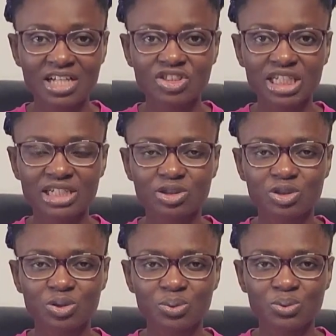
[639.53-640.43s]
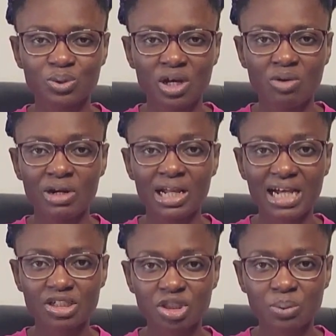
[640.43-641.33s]
Just to
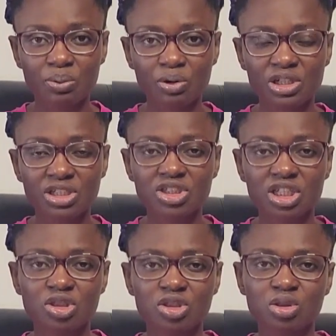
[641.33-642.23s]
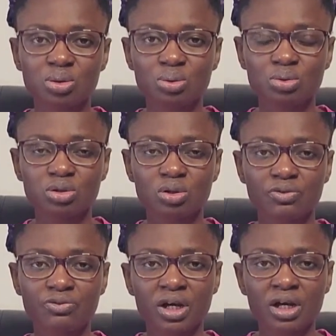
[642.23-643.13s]
relax your body, just to sort of